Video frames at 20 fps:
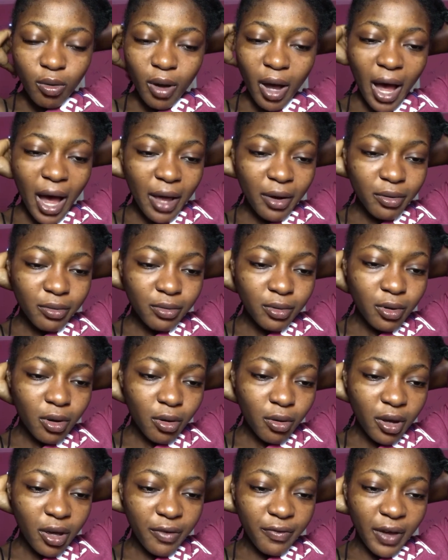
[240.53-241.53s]
I don't
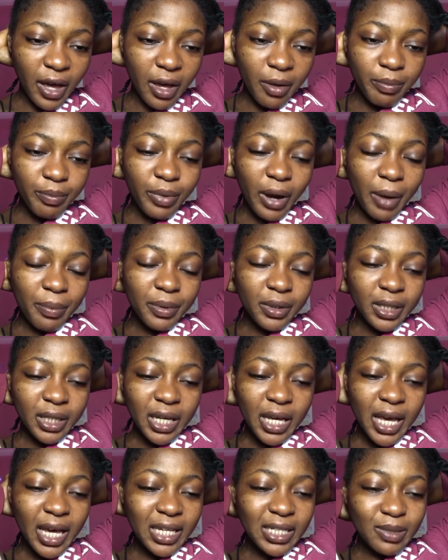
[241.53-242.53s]
know if I am
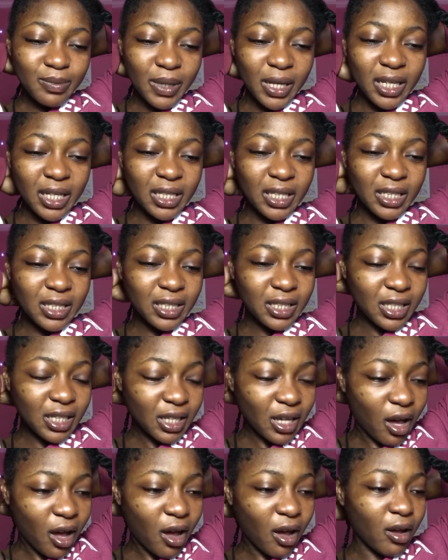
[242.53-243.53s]
properly explaining this to
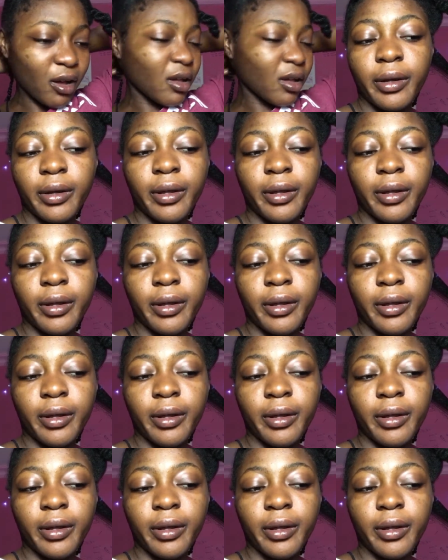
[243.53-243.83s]
y'all.